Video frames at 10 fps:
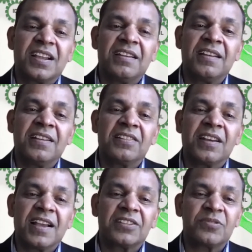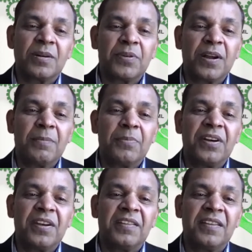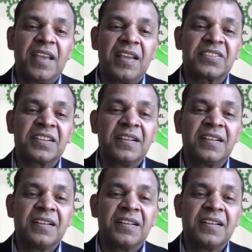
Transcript: and intellectual property takes